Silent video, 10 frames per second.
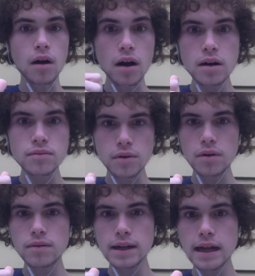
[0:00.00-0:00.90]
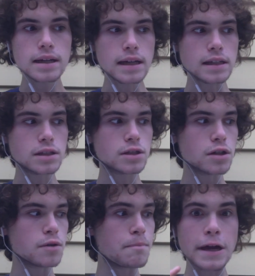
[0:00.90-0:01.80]
Our role right now is
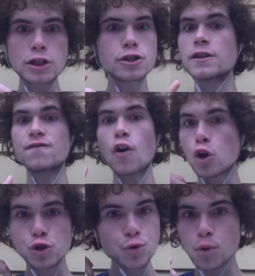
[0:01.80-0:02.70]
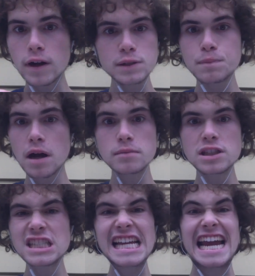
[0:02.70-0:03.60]
to make sure he follows through on his
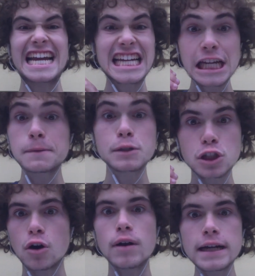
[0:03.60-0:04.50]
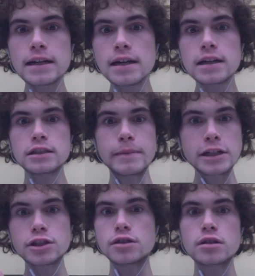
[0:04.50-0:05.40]
promises and keeps going to
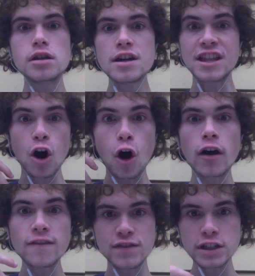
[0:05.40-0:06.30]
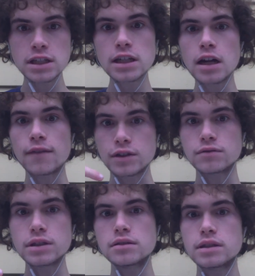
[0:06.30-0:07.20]
make sure that our vision of a
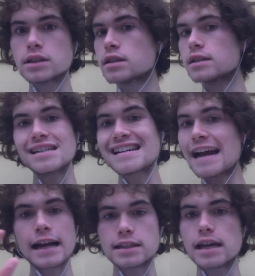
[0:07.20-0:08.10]
Green New Deal actually